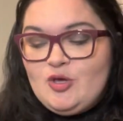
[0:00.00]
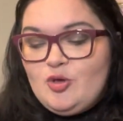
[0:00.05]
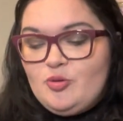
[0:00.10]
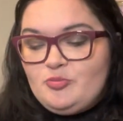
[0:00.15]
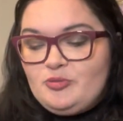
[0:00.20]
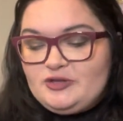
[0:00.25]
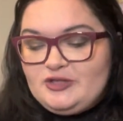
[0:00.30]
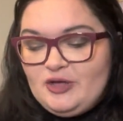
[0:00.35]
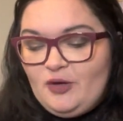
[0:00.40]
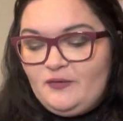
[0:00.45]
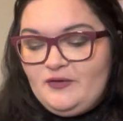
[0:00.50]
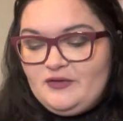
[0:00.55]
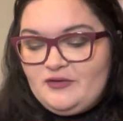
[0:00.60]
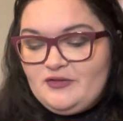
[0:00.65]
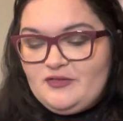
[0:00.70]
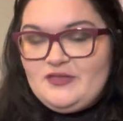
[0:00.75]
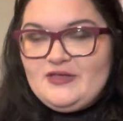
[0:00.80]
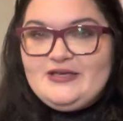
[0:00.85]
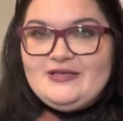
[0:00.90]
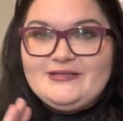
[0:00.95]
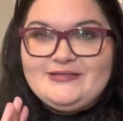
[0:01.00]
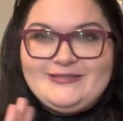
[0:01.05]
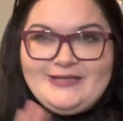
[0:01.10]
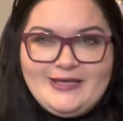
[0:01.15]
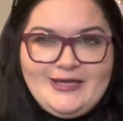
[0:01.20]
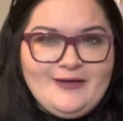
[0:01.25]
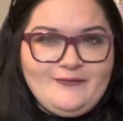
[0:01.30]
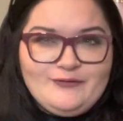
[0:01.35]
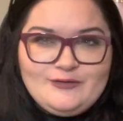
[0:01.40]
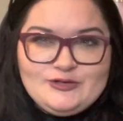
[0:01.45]
But the only other thing is they
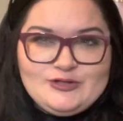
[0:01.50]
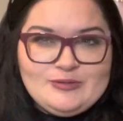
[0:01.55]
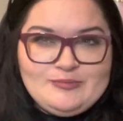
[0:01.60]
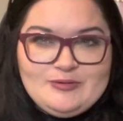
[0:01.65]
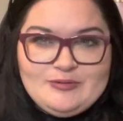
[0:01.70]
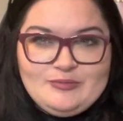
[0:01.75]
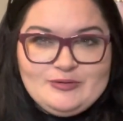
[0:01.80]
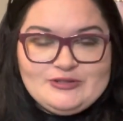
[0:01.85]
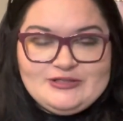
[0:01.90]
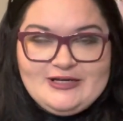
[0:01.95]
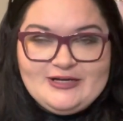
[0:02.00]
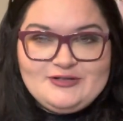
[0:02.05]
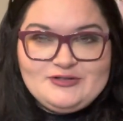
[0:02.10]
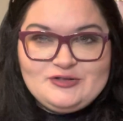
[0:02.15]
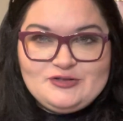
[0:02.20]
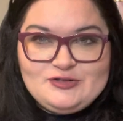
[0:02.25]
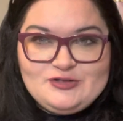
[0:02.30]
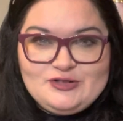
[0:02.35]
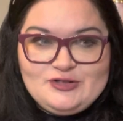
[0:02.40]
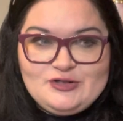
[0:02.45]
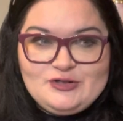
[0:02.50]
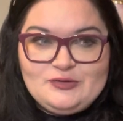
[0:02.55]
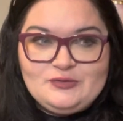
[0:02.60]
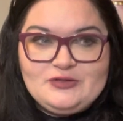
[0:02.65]
have the shipping protection too.